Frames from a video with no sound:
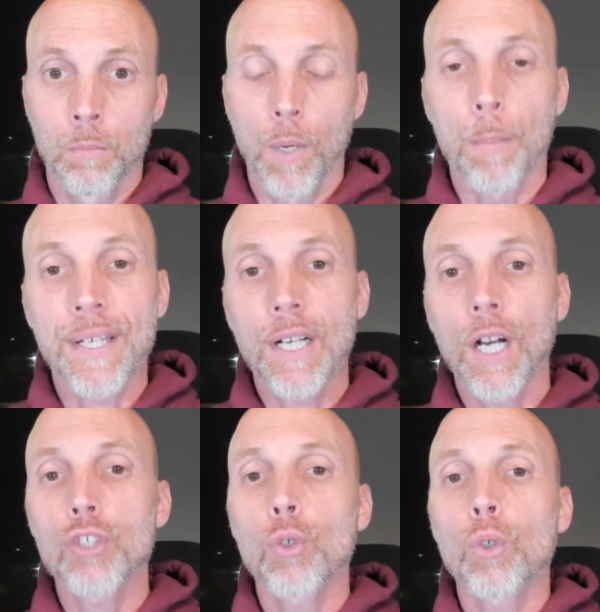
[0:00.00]
But
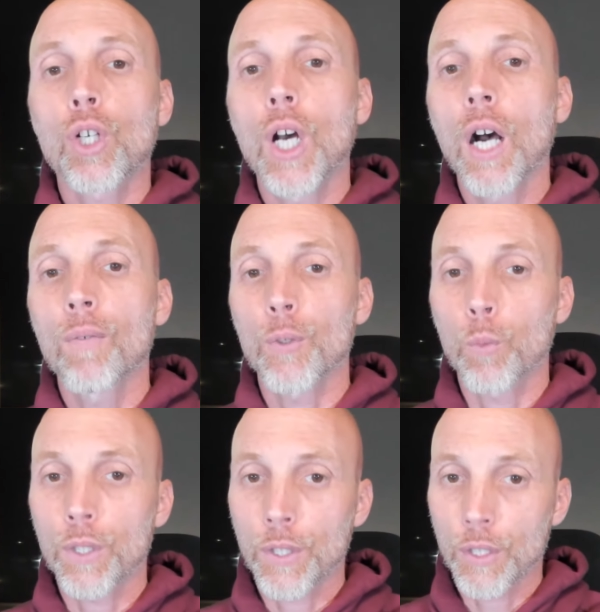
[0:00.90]
because you're covered
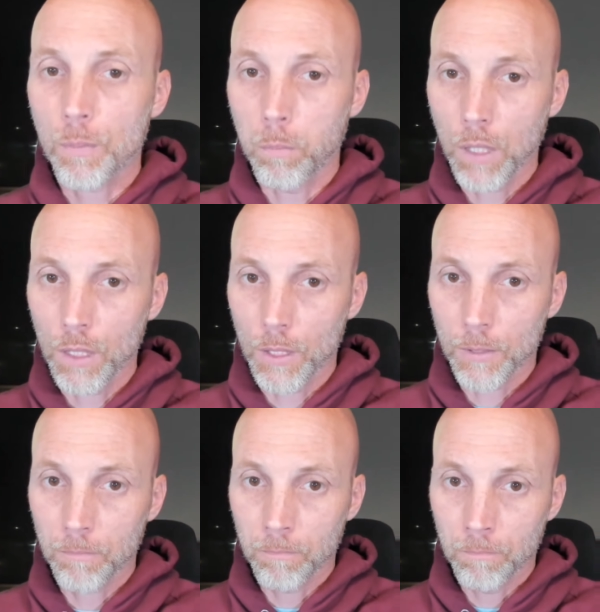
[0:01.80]
with this blood,
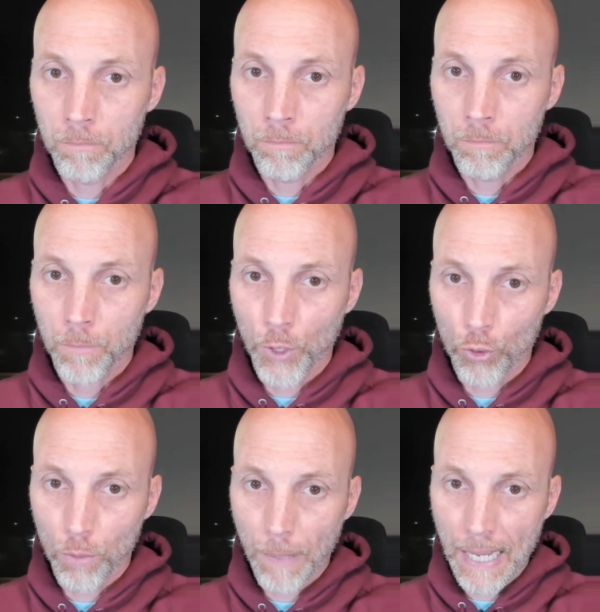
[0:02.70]

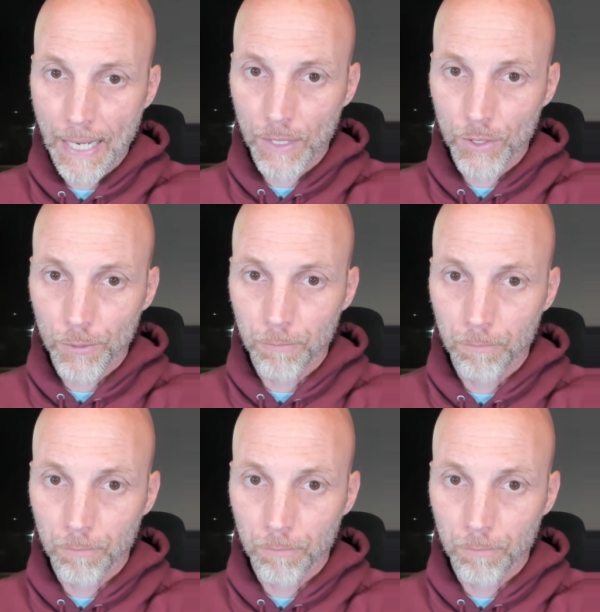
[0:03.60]
there's a pass.